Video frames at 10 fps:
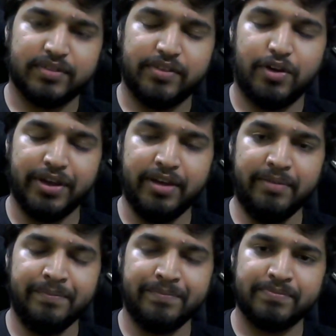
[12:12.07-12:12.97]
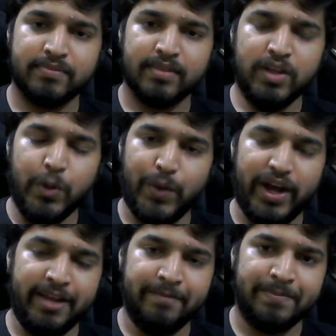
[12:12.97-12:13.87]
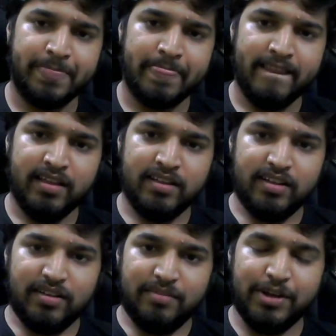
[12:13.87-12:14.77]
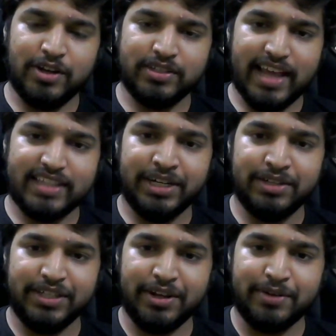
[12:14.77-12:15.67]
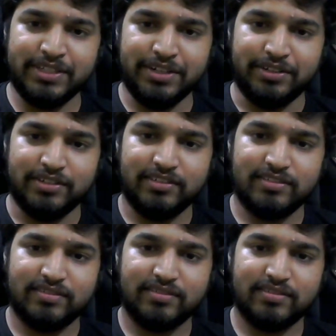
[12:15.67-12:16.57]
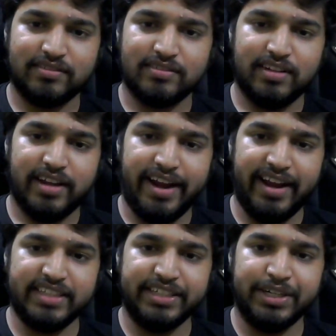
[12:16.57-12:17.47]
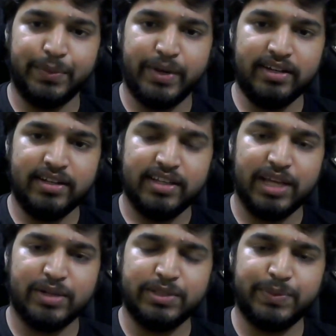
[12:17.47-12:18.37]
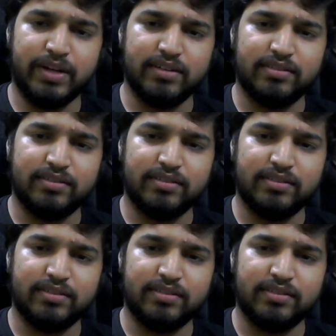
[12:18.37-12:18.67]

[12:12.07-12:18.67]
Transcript: Okay? Why? Because X into 0 equals 0 and X into 1 equals 1.